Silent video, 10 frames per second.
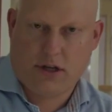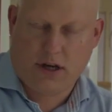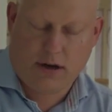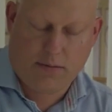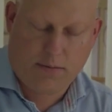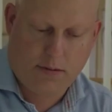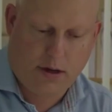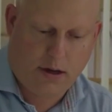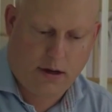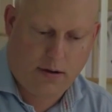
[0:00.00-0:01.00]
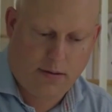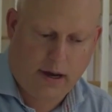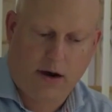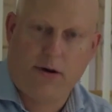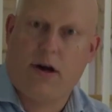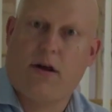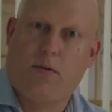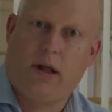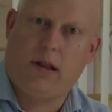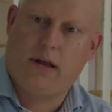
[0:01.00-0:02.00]
area they
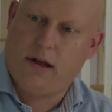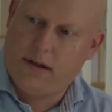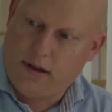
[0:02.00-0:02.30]
welded, and